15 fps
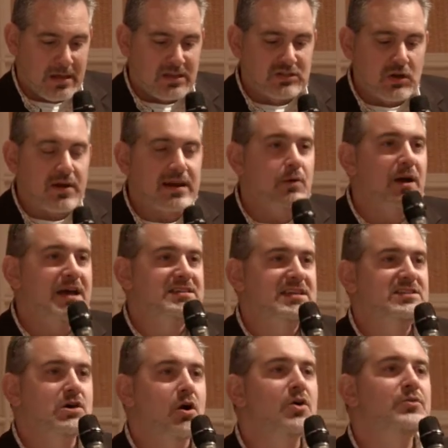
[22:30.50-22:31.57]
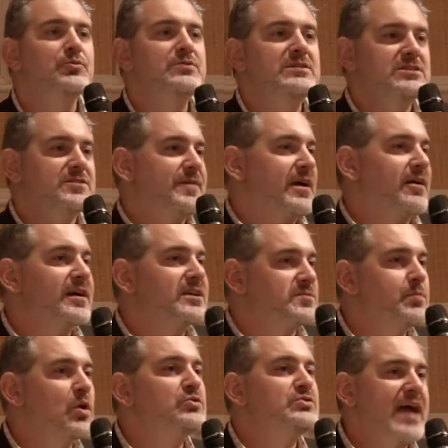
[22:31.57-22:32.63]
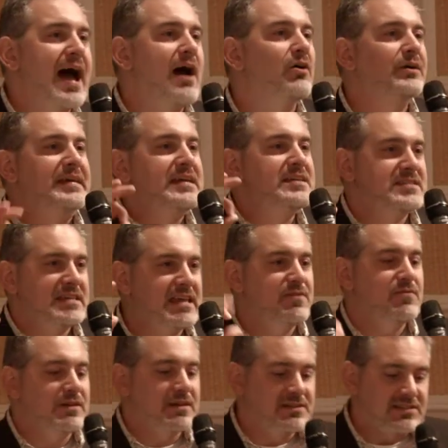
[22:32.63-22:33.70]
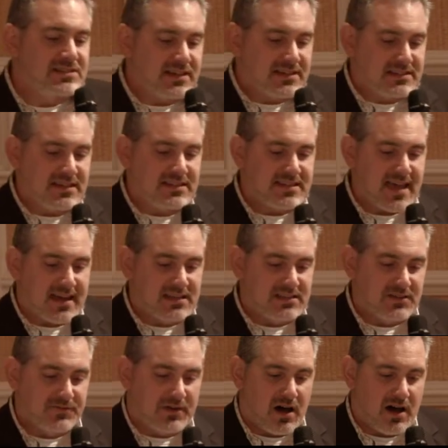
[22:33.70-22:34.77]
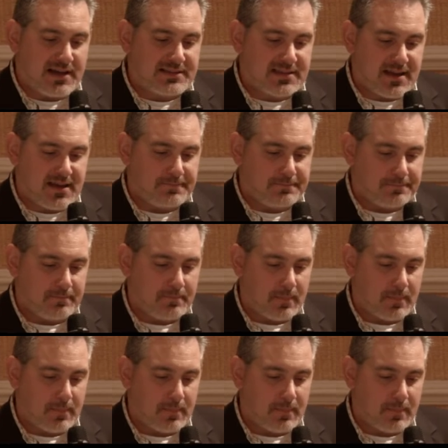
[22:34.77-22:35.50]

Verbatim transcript: So anyways, he's going through these various modalities, even in 60 seconds of content.